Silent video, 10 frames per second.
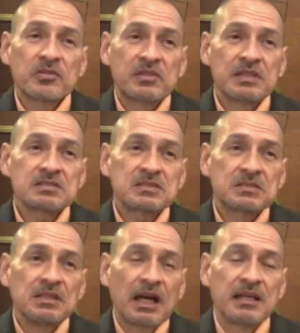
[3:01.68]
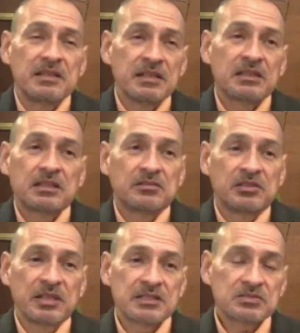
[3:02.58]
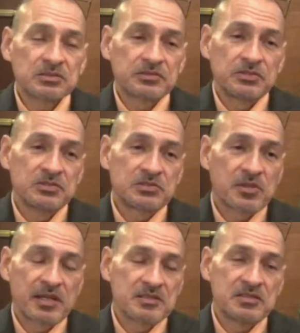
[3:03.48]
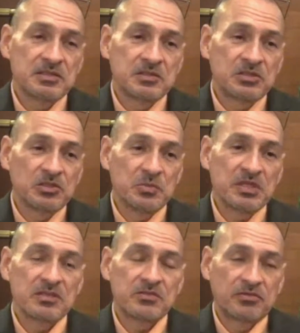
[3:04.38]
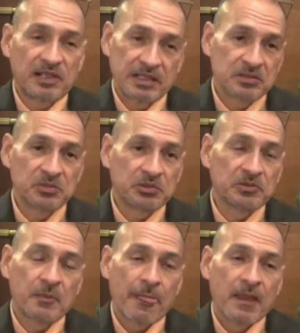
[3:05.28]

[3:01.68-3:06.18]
this idea of a national food strategy to be viable,